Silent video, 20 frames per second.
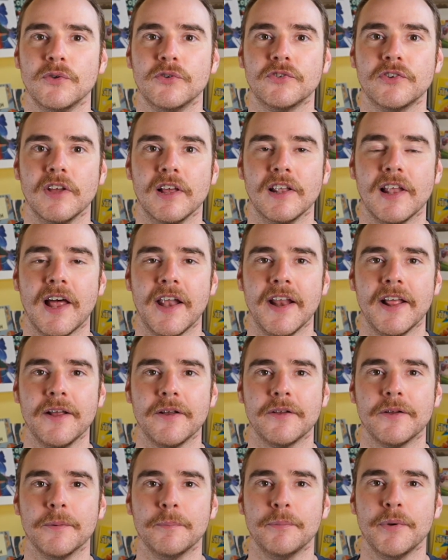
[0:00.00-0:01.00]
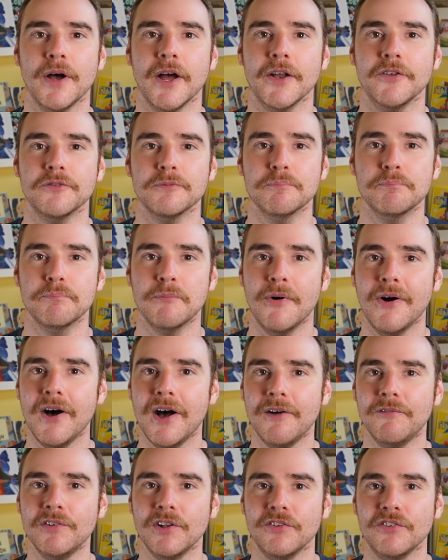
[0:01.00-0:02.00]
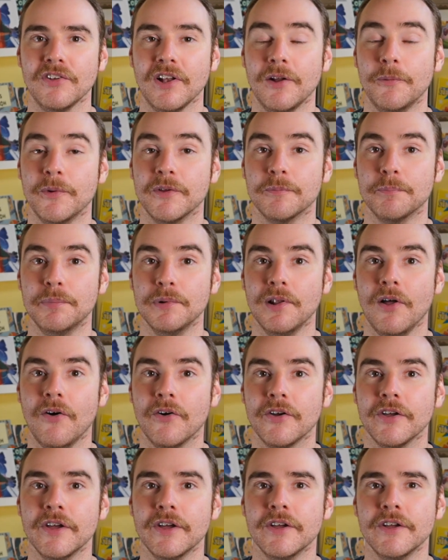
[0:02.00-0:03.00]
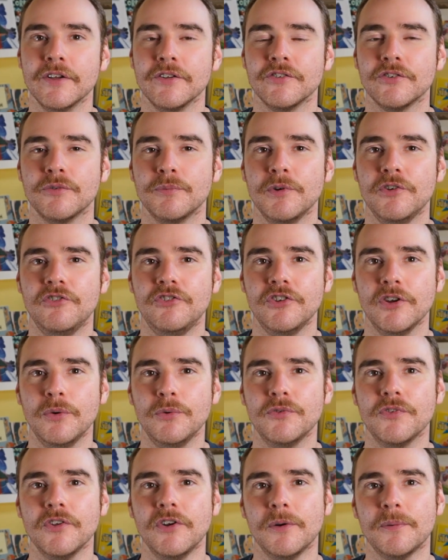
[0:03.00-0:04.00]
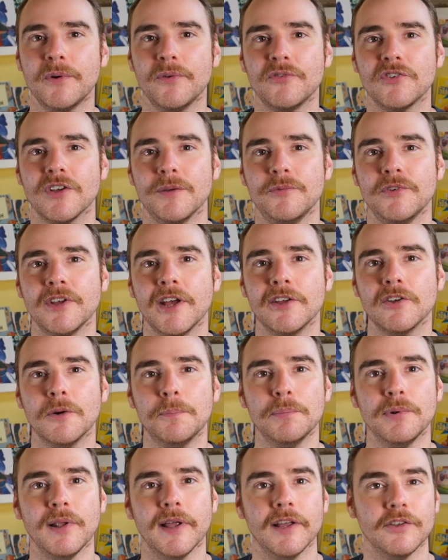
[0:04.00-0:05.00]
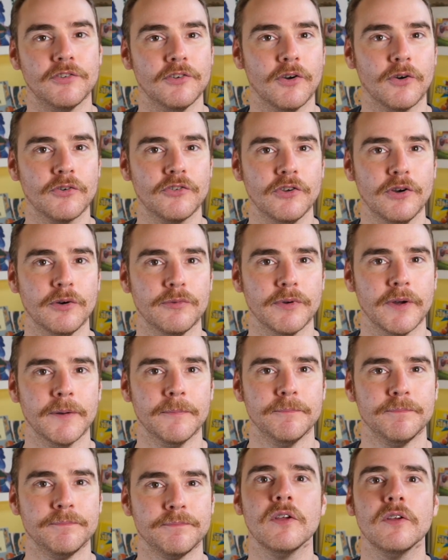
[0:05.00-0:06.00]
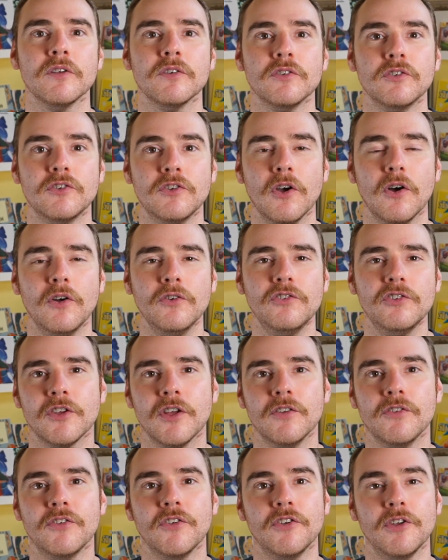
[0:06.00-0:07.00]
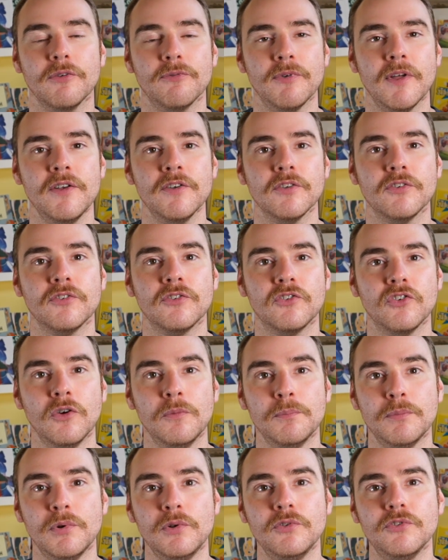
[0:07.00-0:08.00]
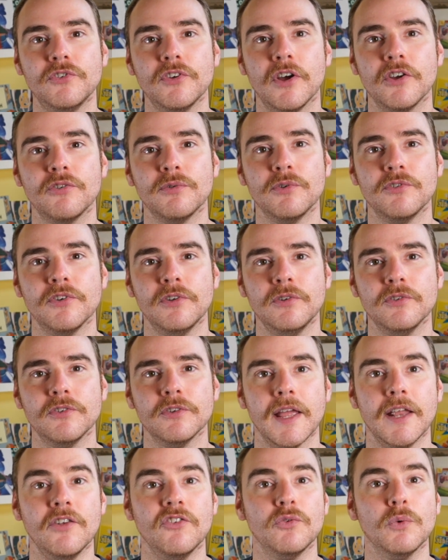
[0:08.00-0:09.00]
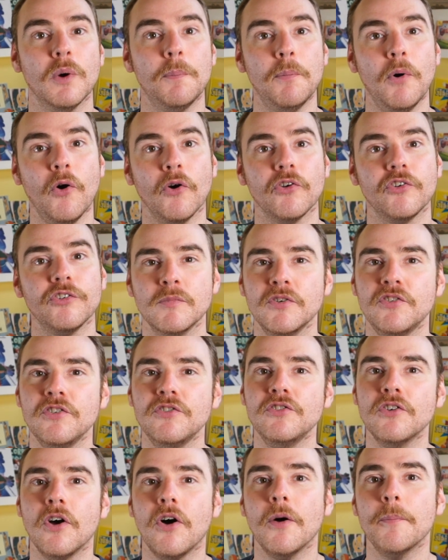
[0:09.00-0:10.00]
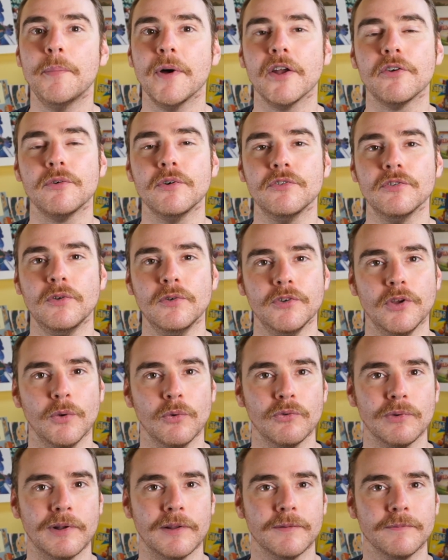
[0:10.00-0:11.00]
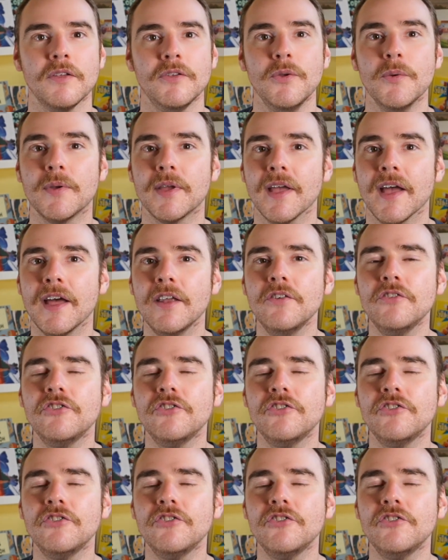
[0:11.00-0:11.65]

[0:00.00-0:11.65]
skill, and it combines marvellously with block to reduce the number of times you get your players knocked over. Dodge turns the defender stumbles dice result into a push, which is not a bad result usually. You can